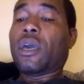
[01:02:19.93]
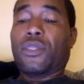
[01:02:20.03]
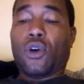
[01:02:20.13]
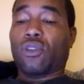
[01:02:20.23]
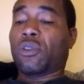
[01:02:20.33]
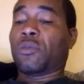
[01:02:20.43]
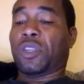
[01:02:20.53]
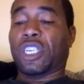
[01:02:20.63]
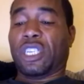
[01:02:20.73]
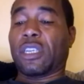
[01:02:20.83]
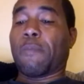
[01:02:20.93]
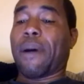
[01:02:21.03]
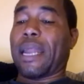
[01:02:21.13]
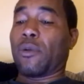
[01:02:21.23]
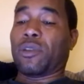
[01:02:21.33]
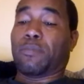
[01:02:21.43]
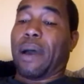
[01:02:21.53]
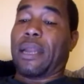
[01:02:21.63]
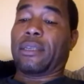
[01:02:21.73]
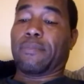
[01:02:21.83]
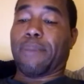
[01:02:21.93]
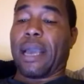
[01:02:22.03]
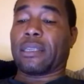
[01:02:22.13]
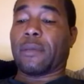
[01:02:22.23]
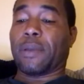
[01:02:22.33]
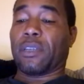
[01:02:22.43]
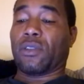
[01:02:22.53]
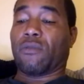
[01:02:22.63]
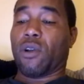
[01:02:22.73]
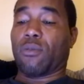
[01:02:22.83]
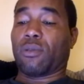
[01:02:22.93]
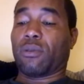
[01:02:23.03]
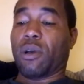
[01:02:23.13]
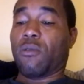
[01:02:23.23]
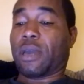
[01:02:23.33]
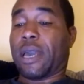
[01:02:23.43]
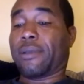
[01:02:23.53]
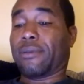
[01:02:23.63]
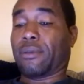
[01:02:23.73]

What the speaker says: Those are shits in the body when his body's backs up against the ropes. Okay.